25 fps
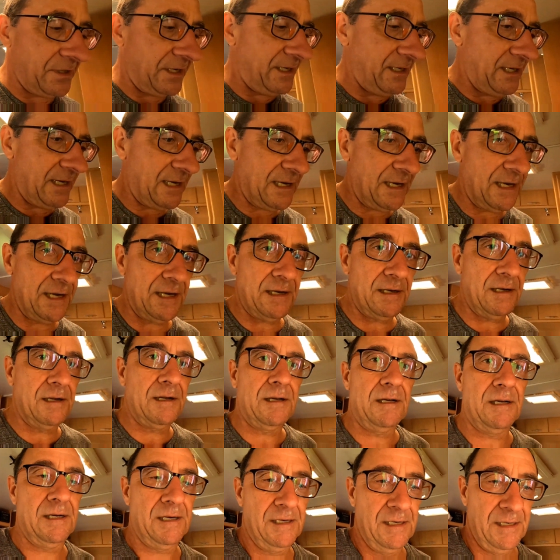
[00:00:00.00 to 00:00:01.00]
the uh,
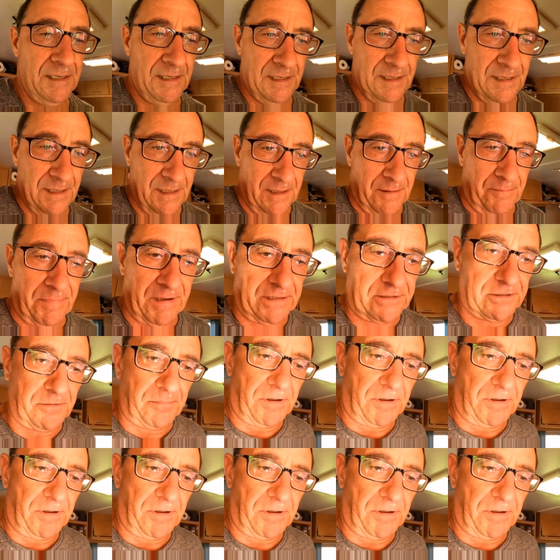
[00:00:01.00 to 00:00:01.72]
back